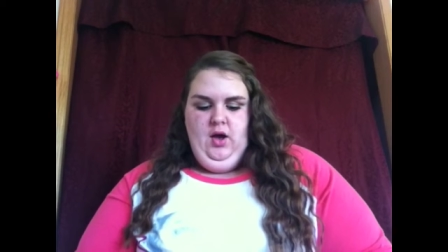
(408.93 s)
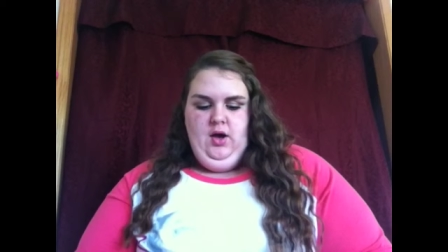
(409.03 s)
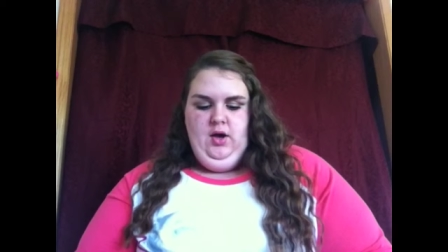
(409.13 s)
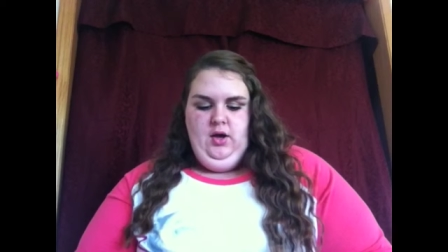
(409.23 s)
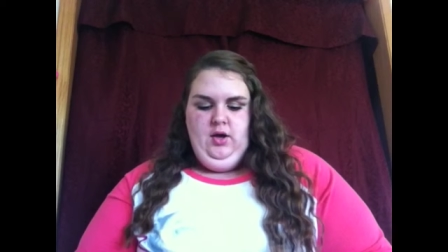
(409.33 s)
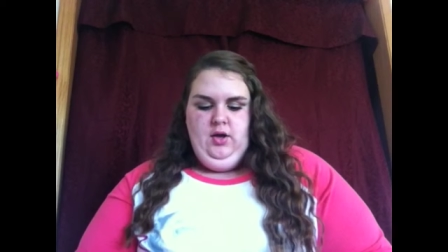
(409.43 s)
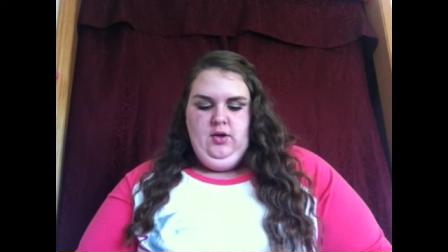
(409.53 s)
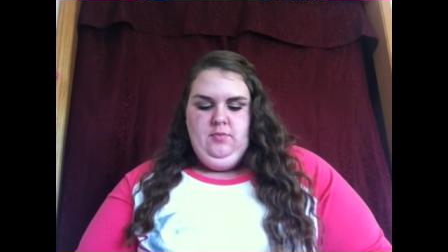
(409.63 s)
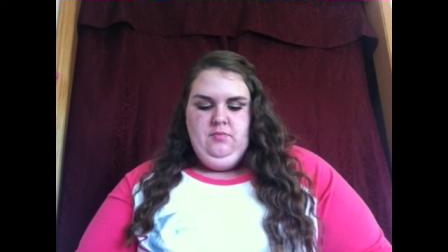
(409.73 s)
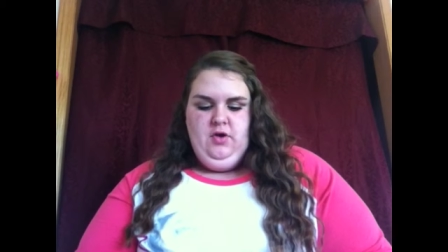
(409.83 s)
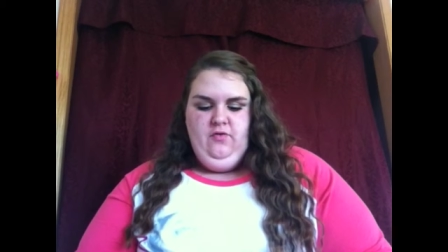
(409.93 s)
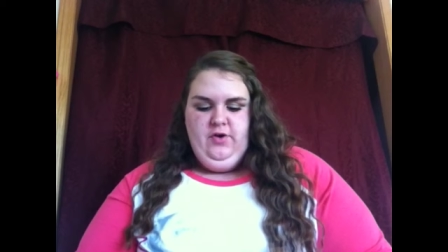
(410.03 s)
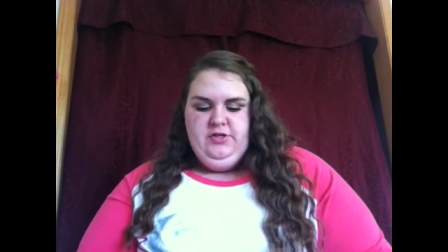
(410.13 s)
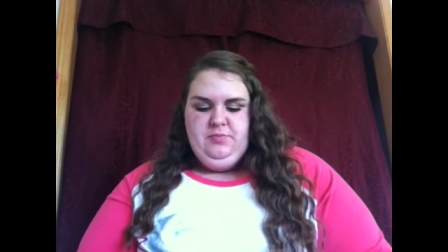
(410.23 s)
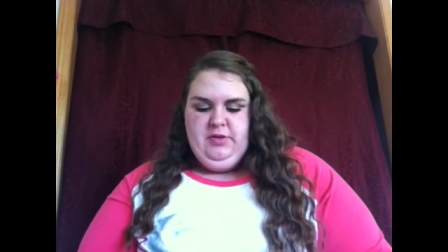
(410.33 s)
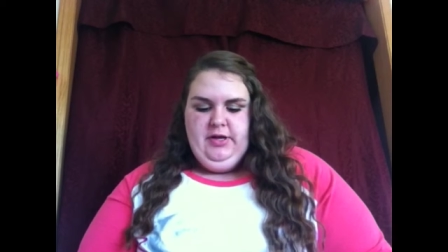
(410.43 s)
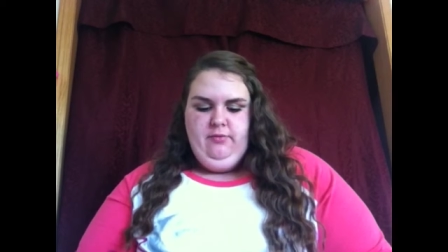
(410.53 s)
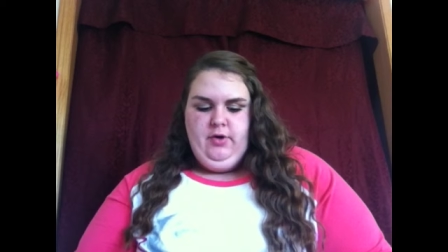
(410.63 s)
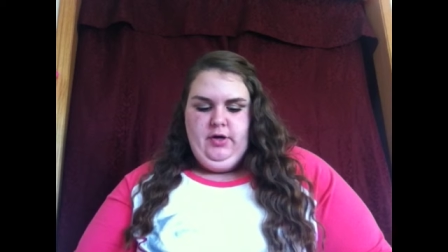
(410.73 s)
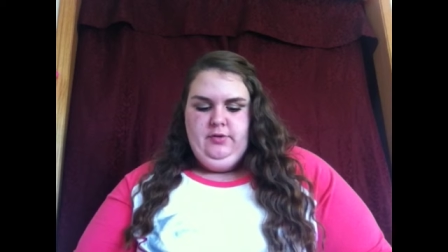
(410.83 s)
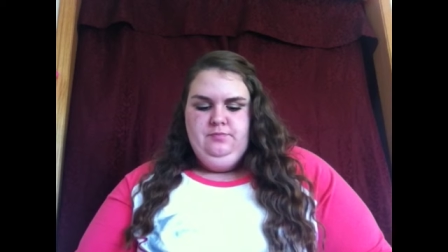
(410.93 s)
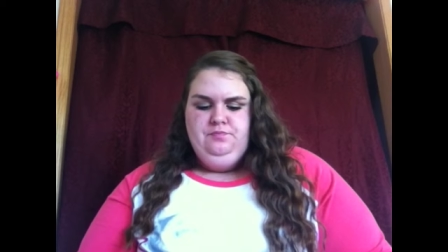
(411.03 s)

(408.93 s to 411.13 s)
Um, first plane ride.